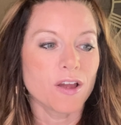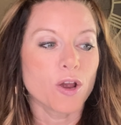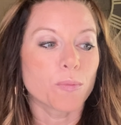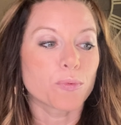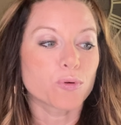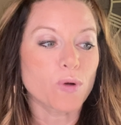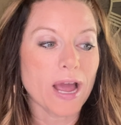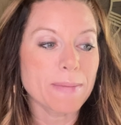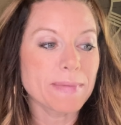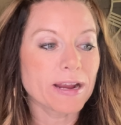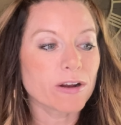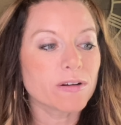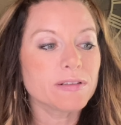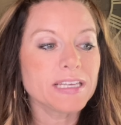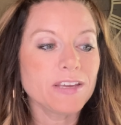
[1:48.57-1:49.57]

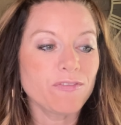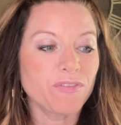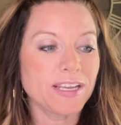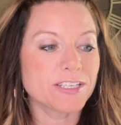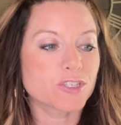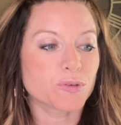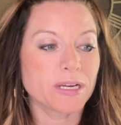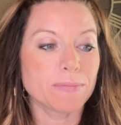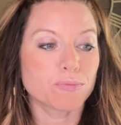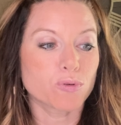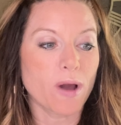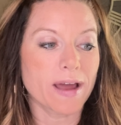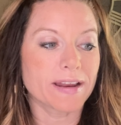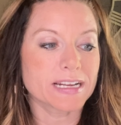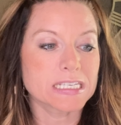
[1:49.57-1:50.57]
primarily featuring
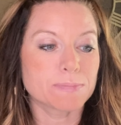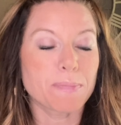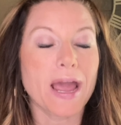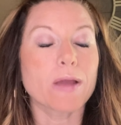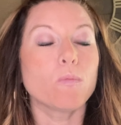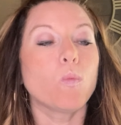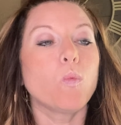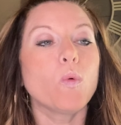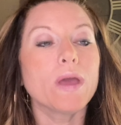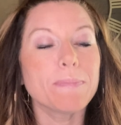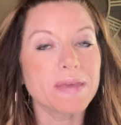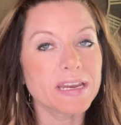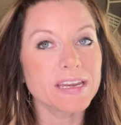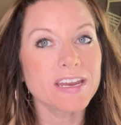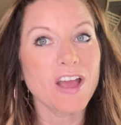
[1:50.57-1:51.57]
products by
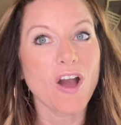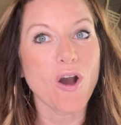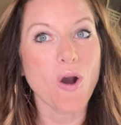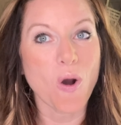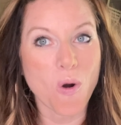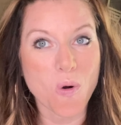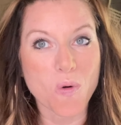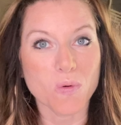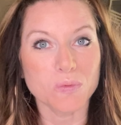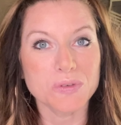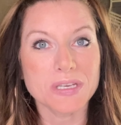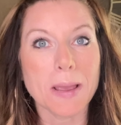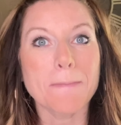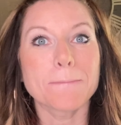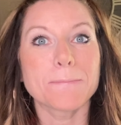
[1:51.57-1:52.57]
women-owned
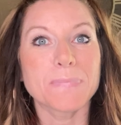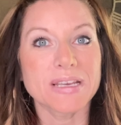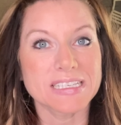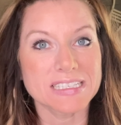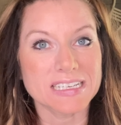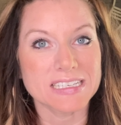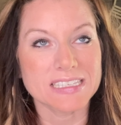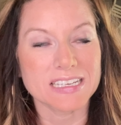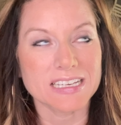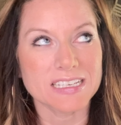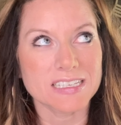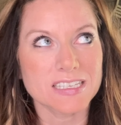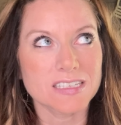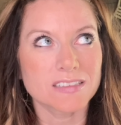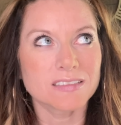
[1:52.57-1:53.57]

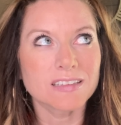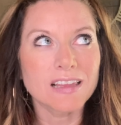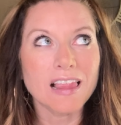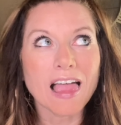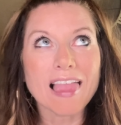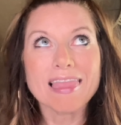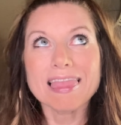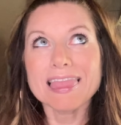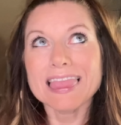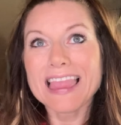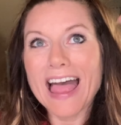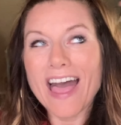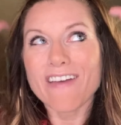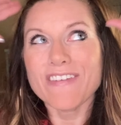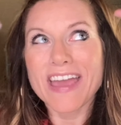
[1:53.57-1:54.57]
businesses.
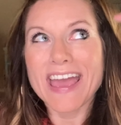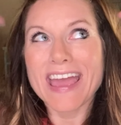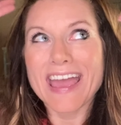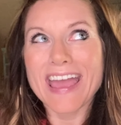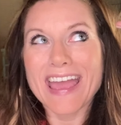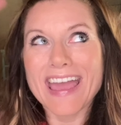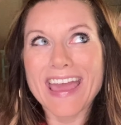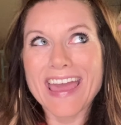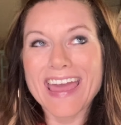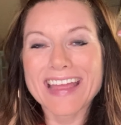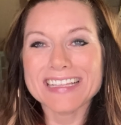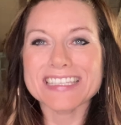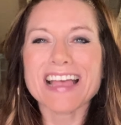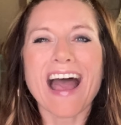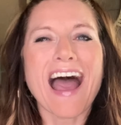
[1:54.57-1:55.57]
Love
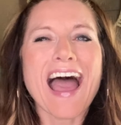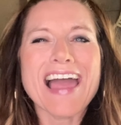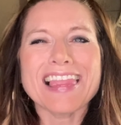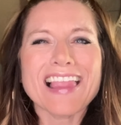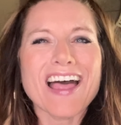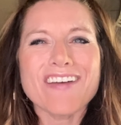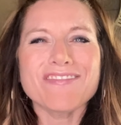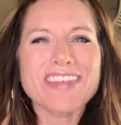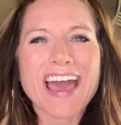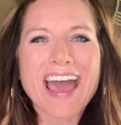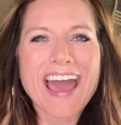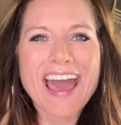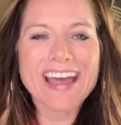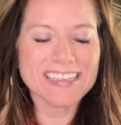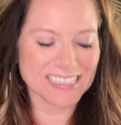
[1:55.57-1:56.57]
it! I love
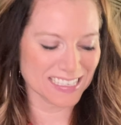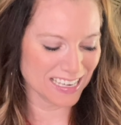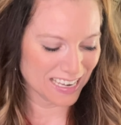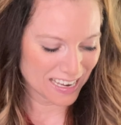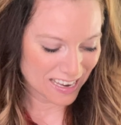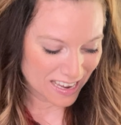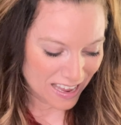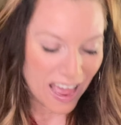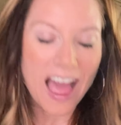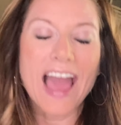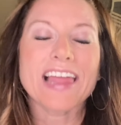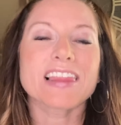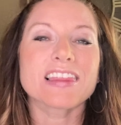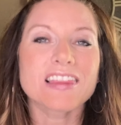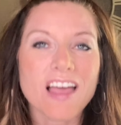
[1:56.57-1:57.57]
that. I
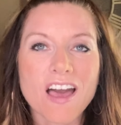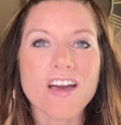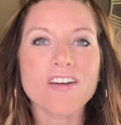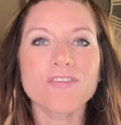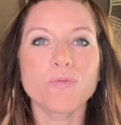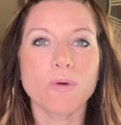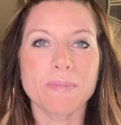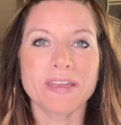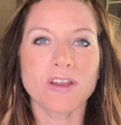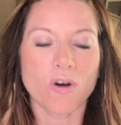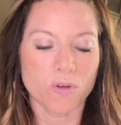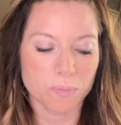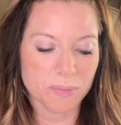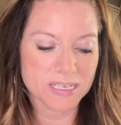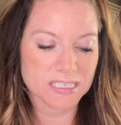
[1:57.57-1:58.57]
love women
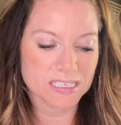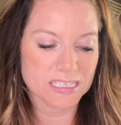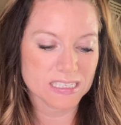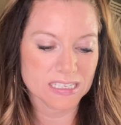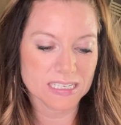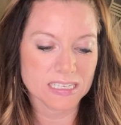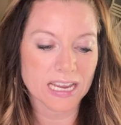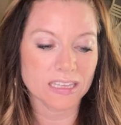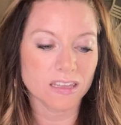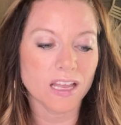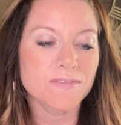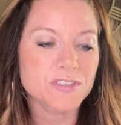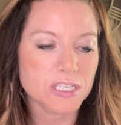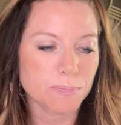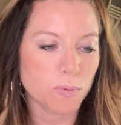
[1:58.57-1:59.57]
owned businesses. I
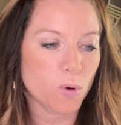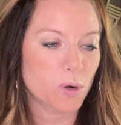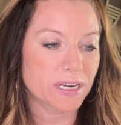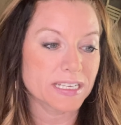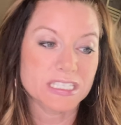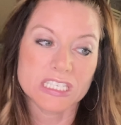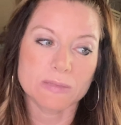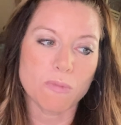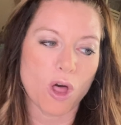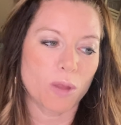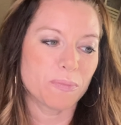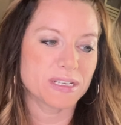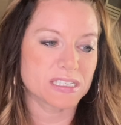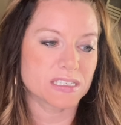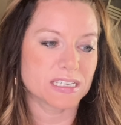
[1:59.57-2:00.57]
love supporting small
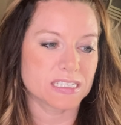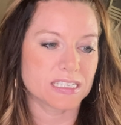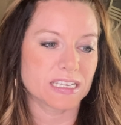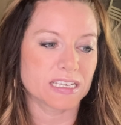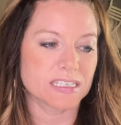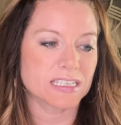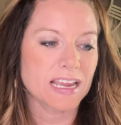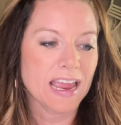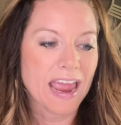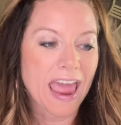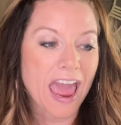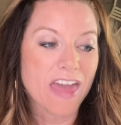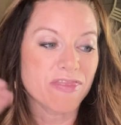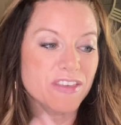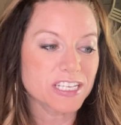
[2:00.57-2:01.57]
businesses.
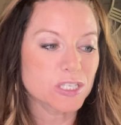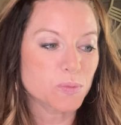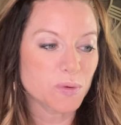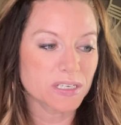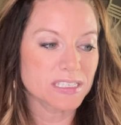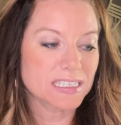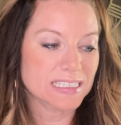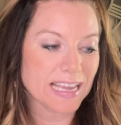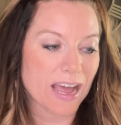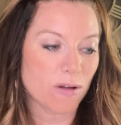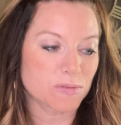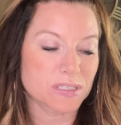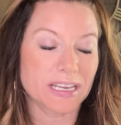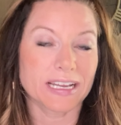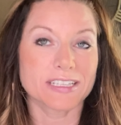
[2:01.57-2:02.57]
And this one sounds like